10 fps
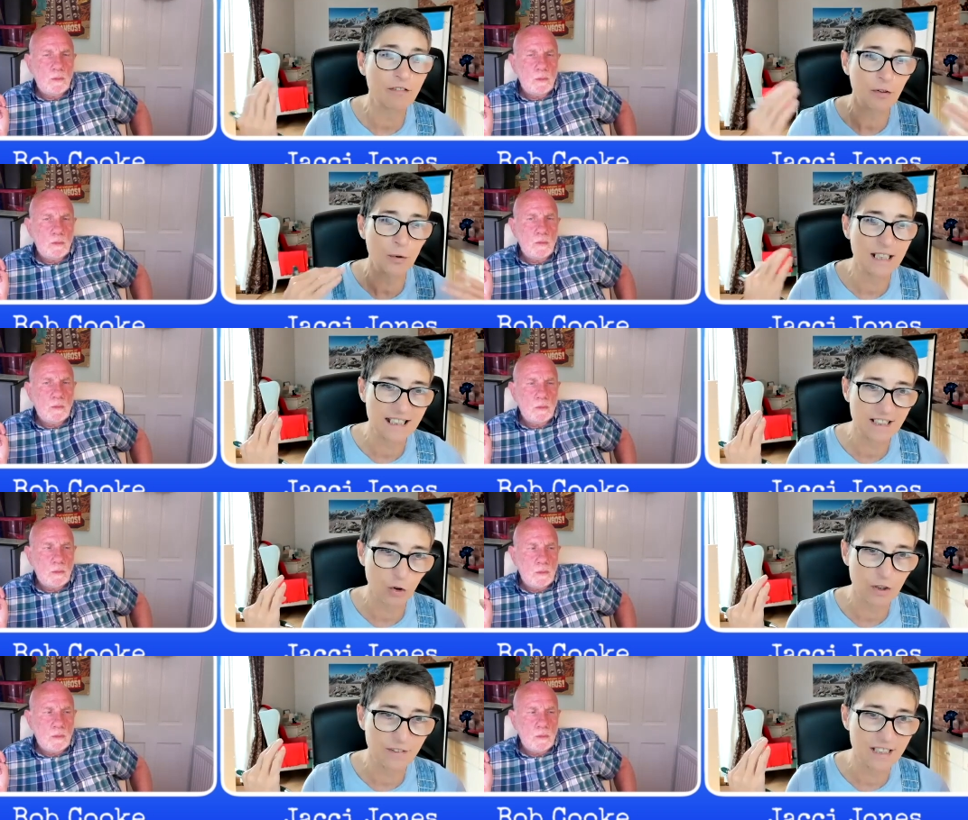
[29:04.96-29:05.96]
Speaker 1: through this
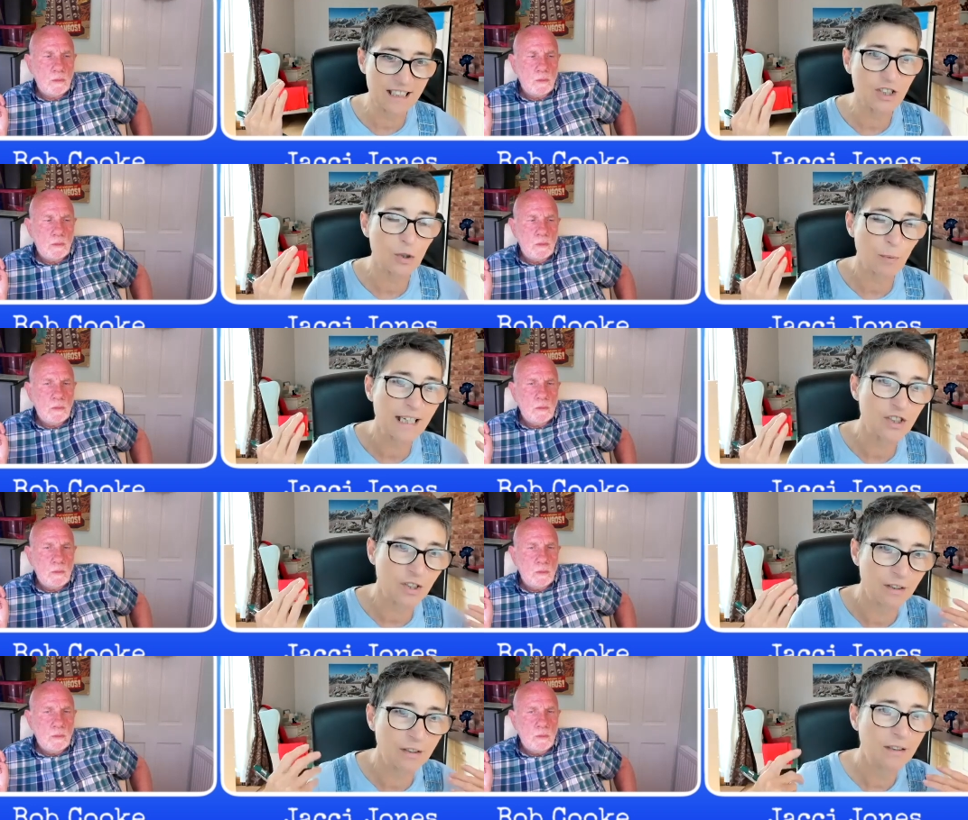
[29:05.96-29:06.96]
sort of a
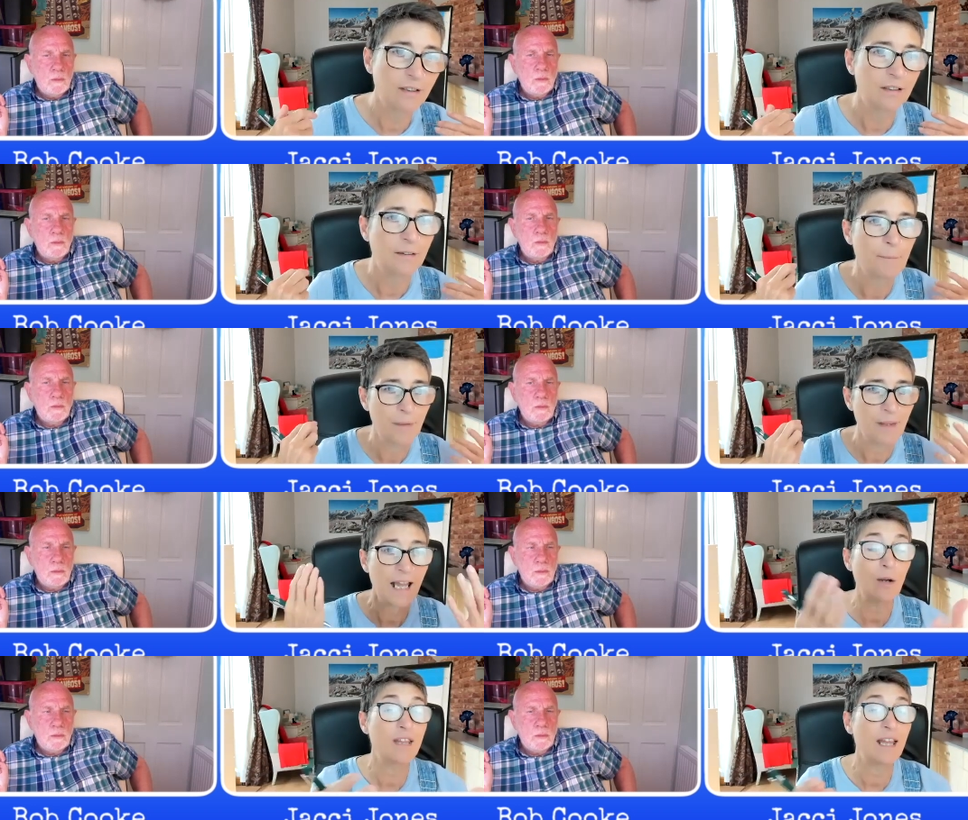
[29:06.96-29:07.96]
situation,
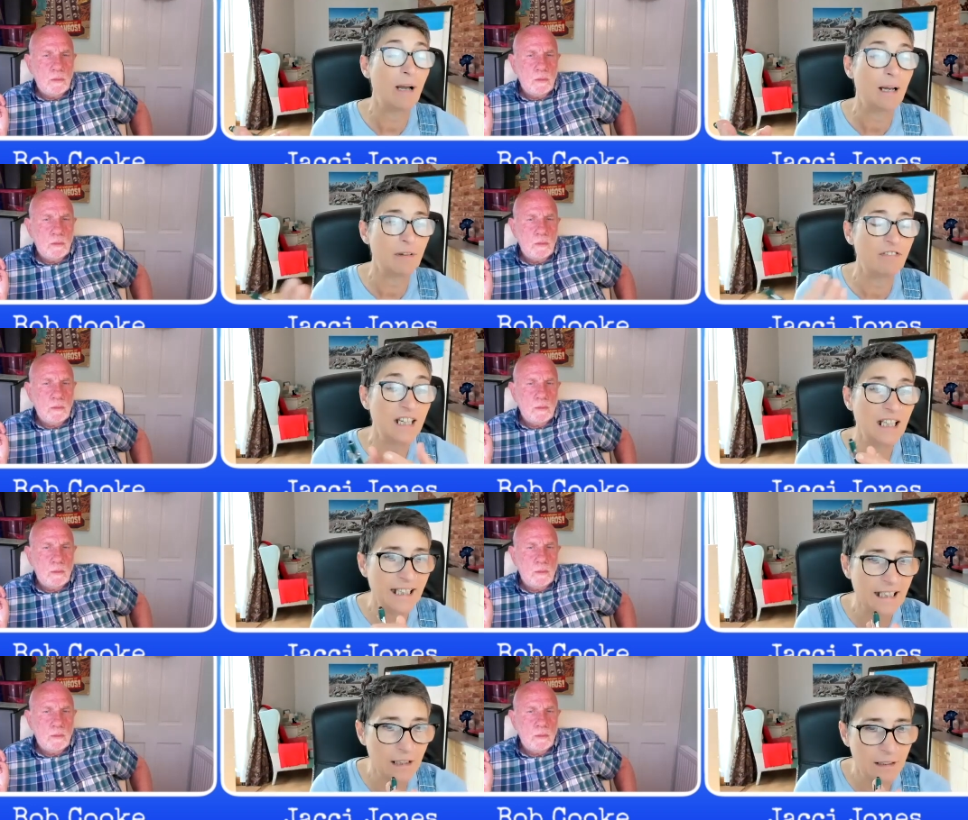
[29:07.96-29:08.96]
how they might be
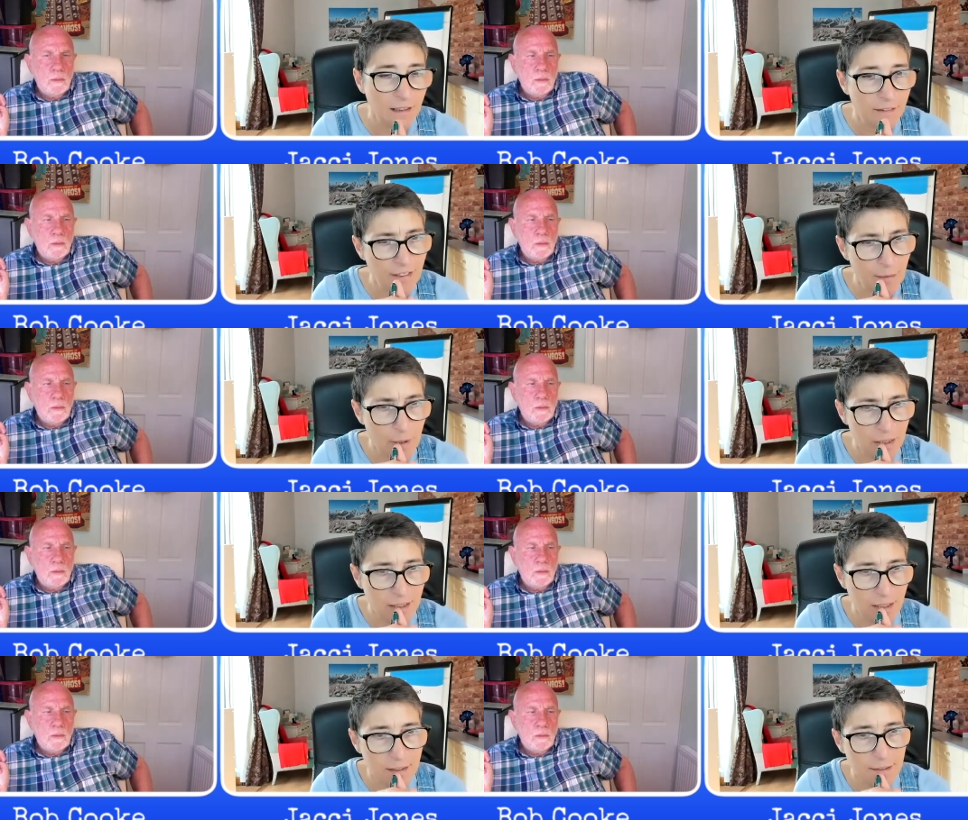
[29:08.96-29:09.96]
feeling, if that makes
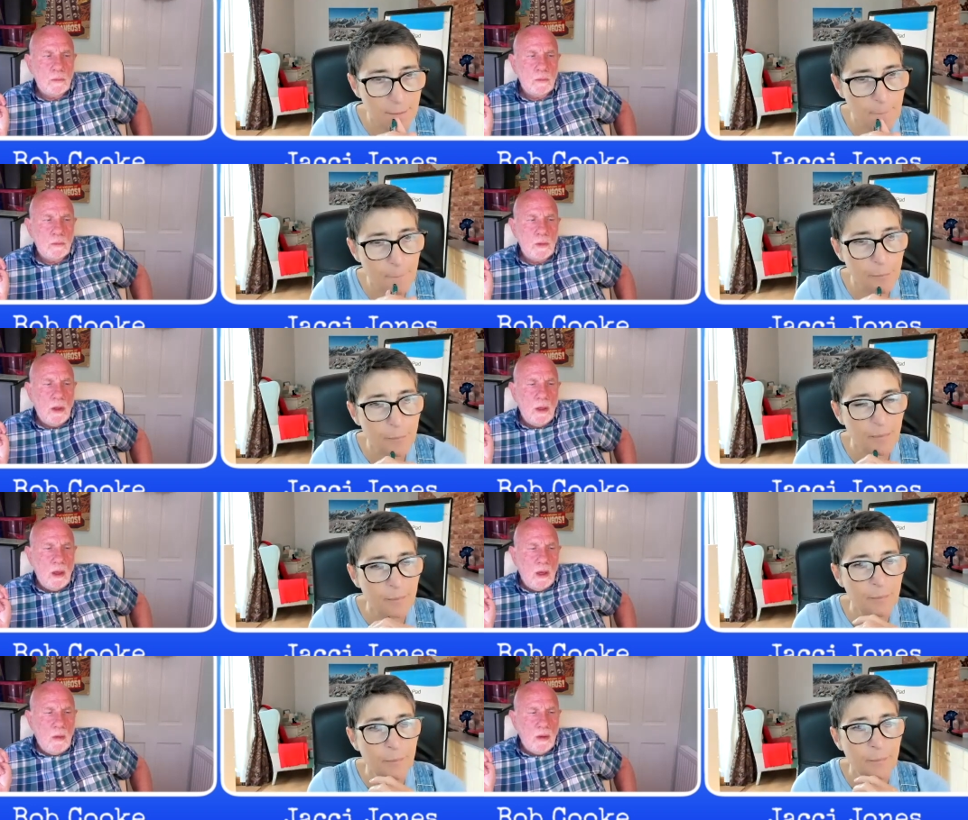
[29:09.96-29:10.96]
sense.
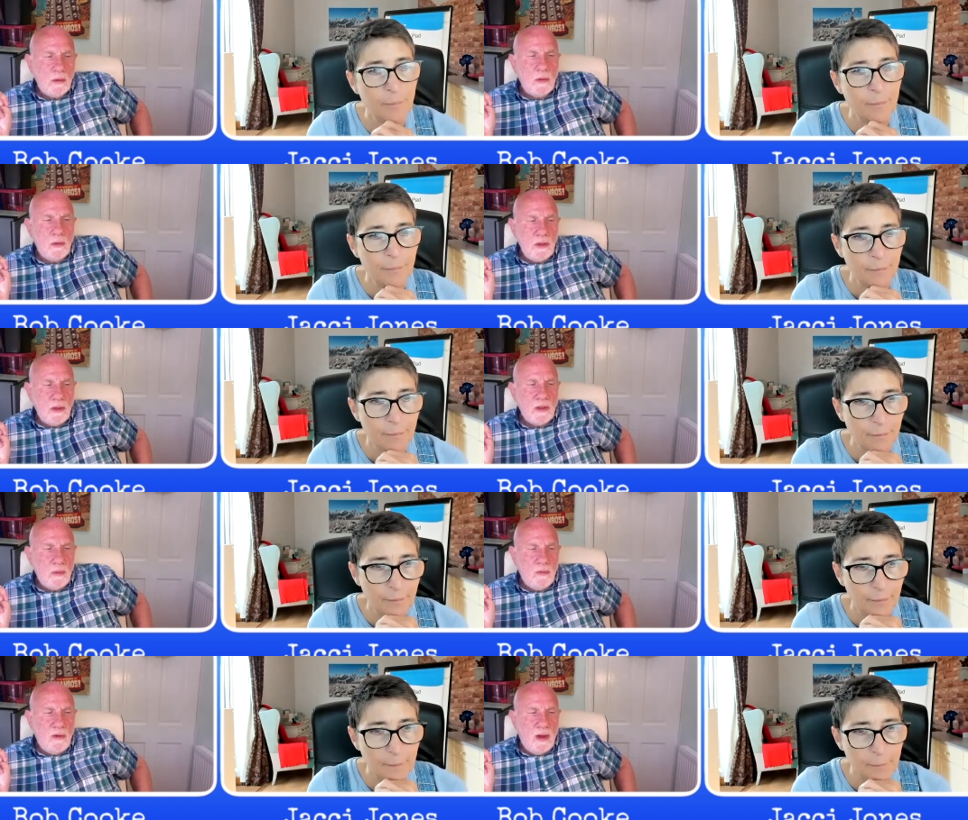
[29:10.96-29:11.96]
Speaker 2: Well, talk to your
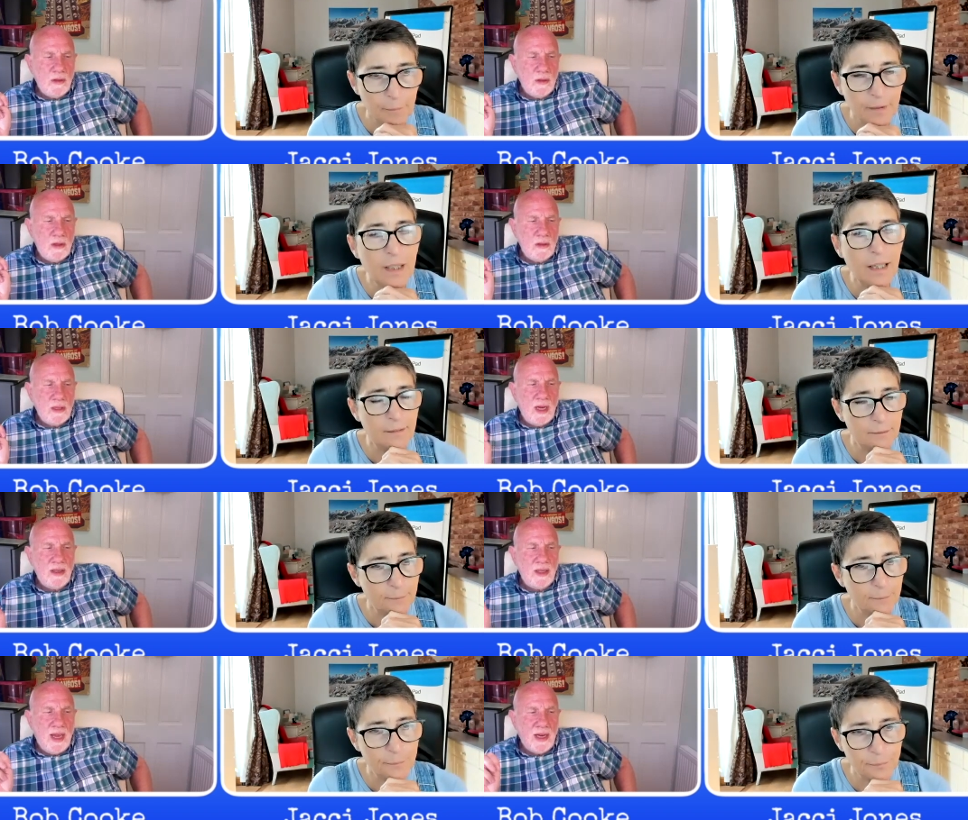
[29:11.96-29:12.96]
supervisor. Yeah.
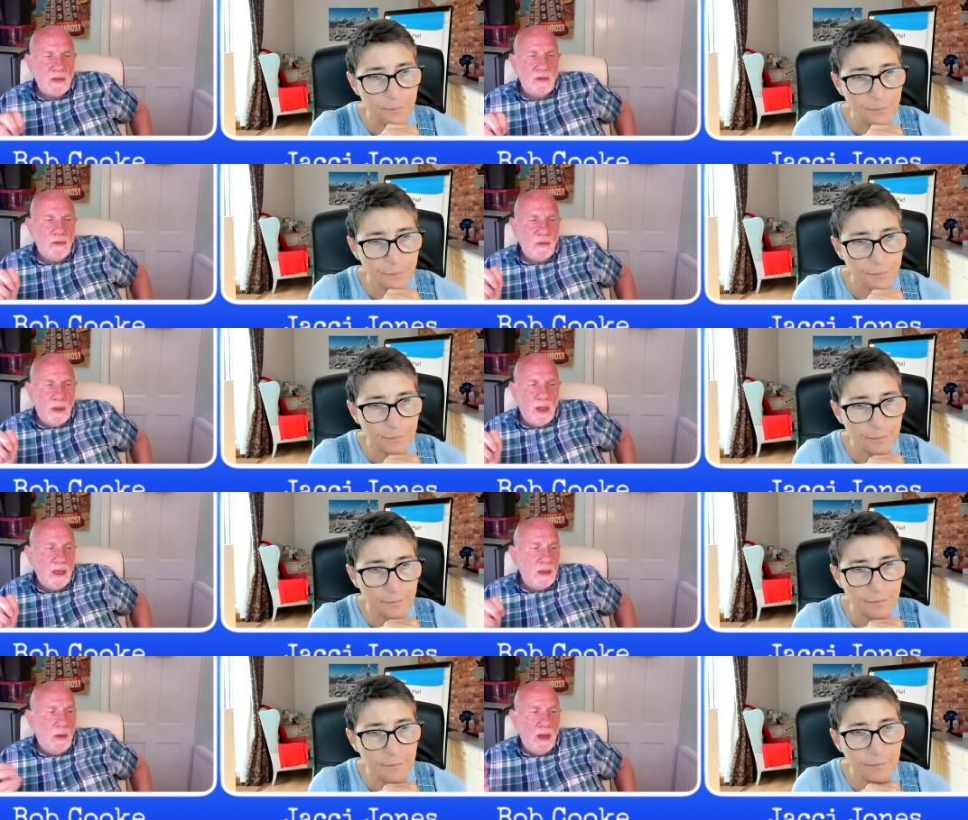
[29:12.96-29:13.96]
Take action from there.
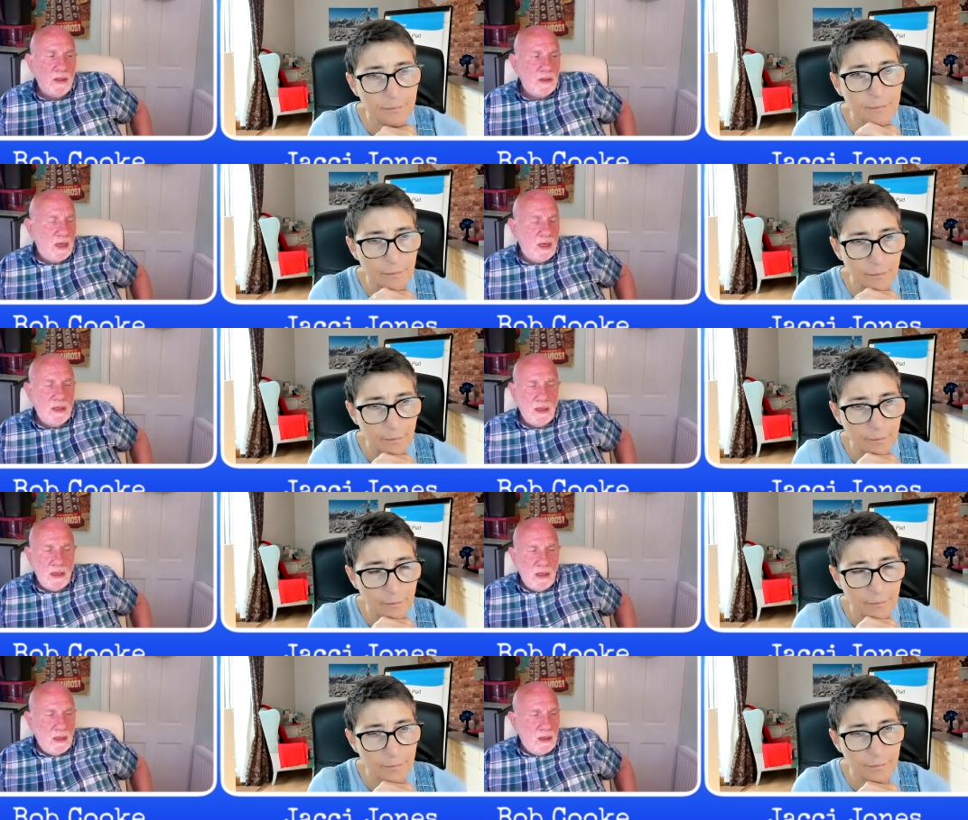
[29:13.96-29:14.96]
He might say,
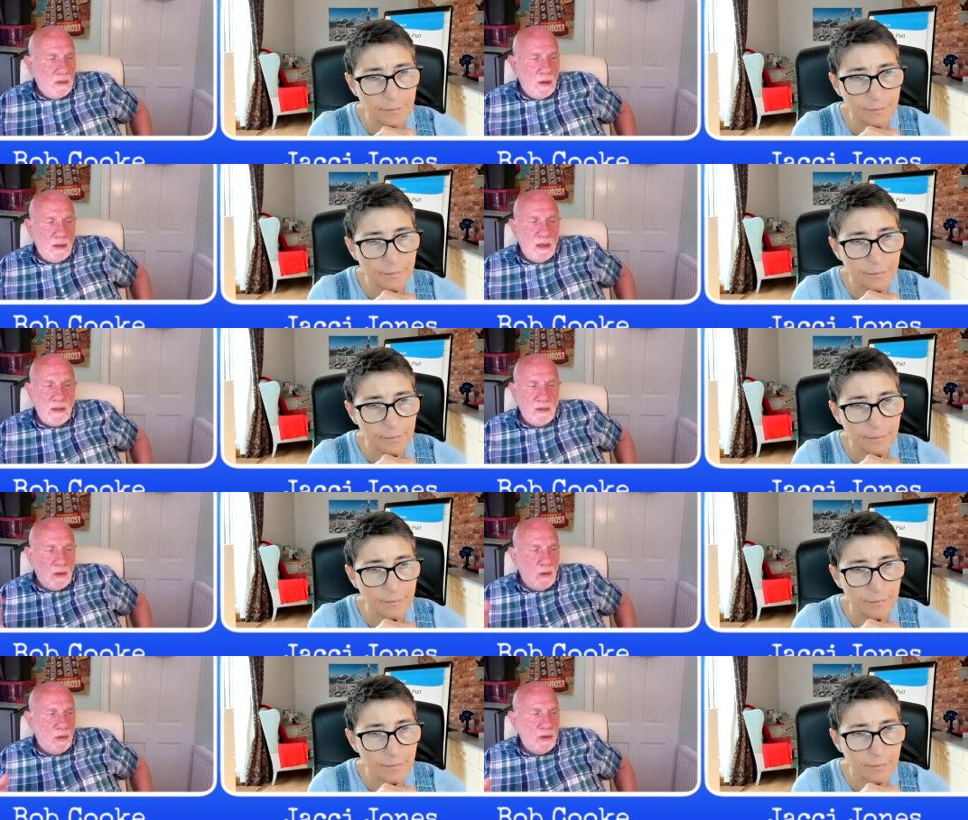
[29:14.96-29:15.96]
"Well, you need to
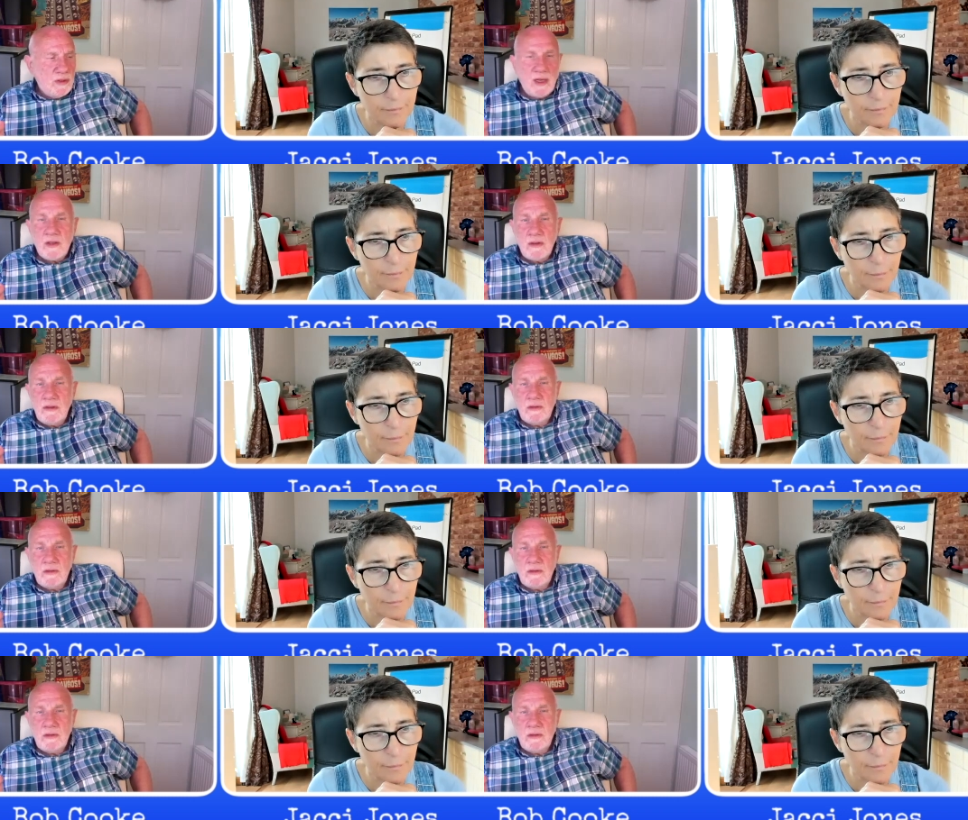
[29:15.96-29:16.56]
record the session."